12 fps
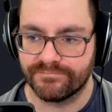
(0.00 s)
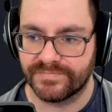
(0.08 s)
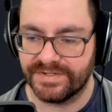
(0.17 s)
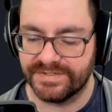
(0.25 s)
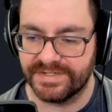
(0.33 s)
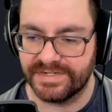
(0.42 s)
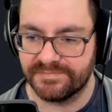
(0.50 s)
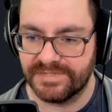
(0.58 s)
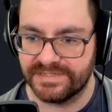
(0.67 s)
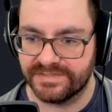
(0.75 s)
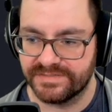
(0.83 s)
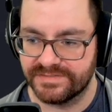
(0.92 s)
All right, I'm
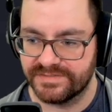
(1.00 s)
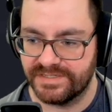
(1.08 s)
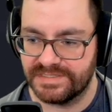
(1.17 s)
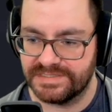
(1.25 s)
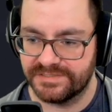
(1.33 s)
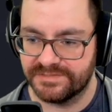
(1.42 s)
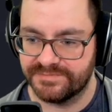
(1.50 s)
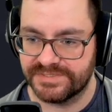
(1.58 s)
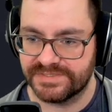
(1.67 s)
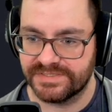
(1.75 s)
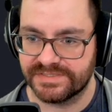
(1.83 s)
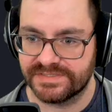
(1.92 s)
not
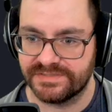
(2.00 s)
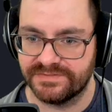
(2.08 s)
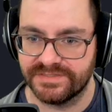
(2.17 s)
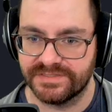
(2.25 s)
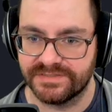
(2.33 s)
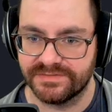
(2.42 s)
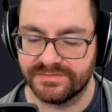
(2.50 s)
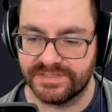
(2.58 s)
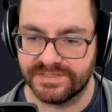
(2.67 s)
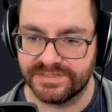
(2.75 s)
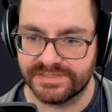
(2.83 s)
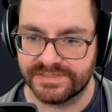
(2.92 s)
100% sold
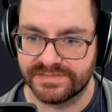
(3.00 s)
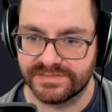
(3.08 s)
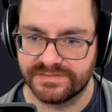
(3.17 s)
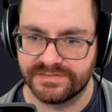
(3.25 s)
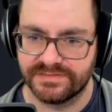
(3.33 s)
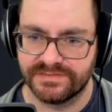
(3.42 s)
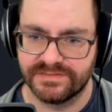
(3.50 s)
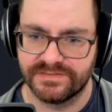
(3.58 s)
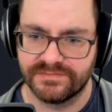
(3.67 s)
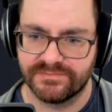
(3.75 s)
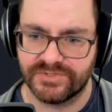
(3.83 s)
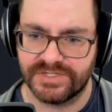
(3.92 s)
on this
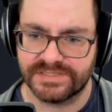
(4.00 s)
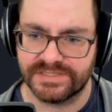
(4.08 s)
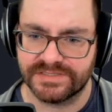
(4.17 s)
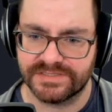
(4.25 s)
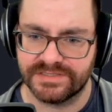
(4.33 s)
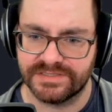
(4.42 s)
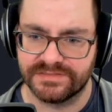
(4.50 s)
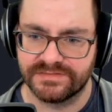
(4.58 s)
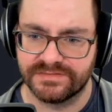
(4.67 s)
process here.